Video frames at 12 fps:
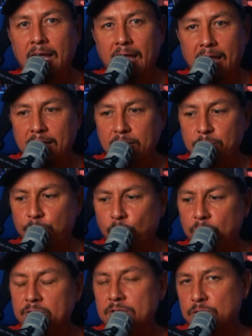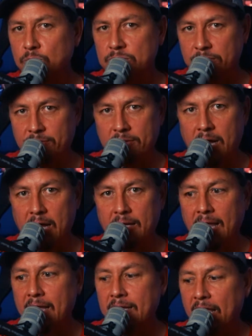and important schools of thought,
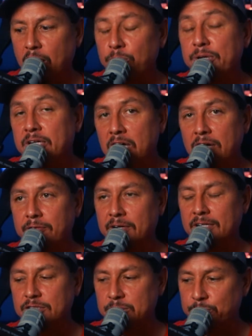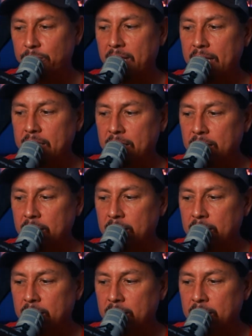and help recover and spread